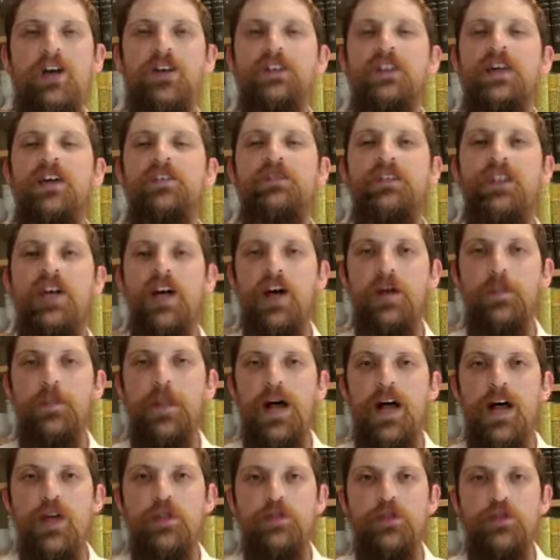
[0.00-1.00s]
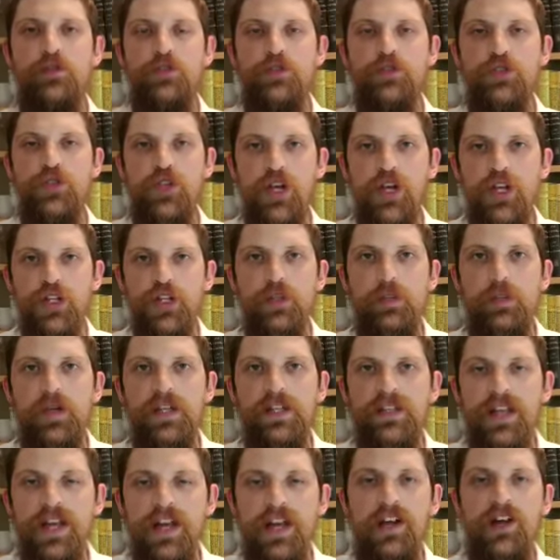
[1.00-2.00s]
Chtavtam al mezuzot
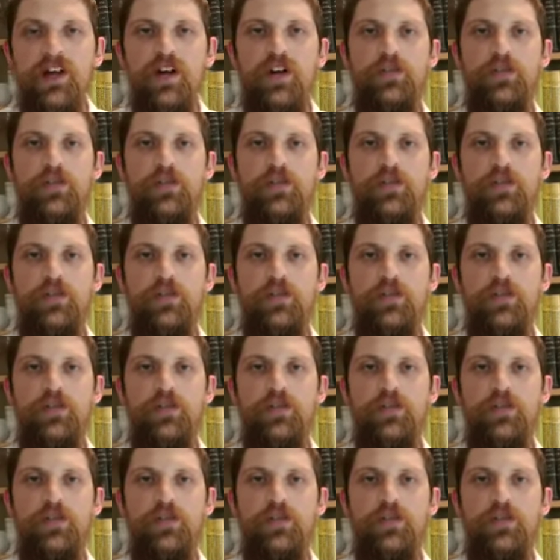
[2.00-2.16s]
beitecha